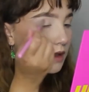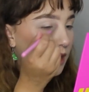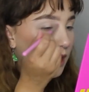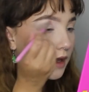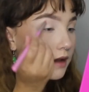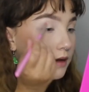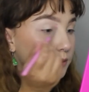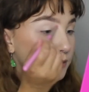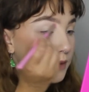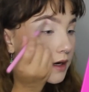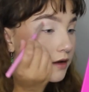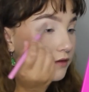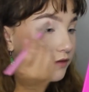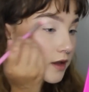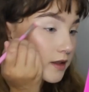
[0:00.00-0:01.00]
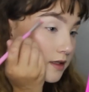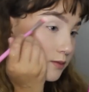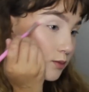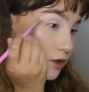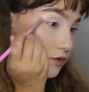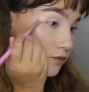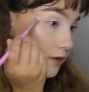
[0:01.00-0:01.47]
And I find this
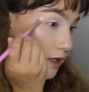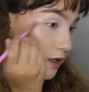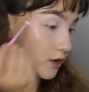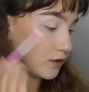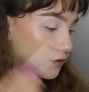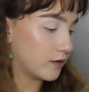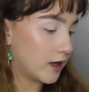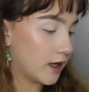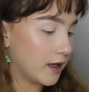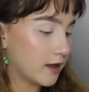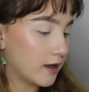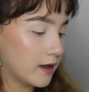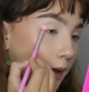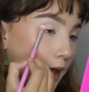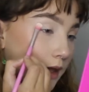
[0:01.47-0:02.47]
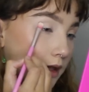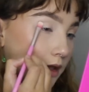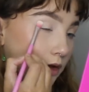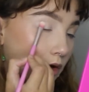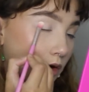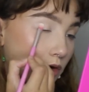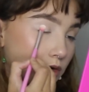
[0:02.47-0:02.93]
brush really good for like
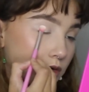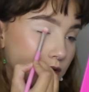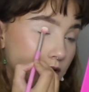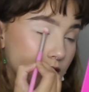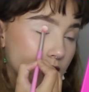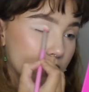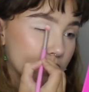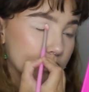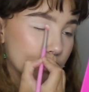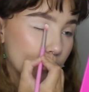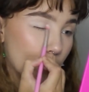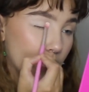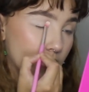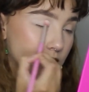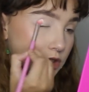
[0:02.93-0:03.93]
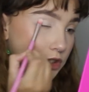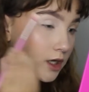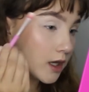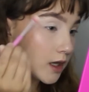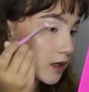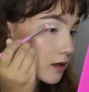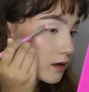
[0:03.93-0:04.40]
packing on this white
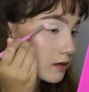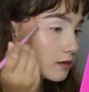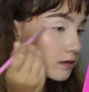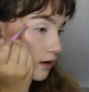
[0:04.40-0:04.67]
shade,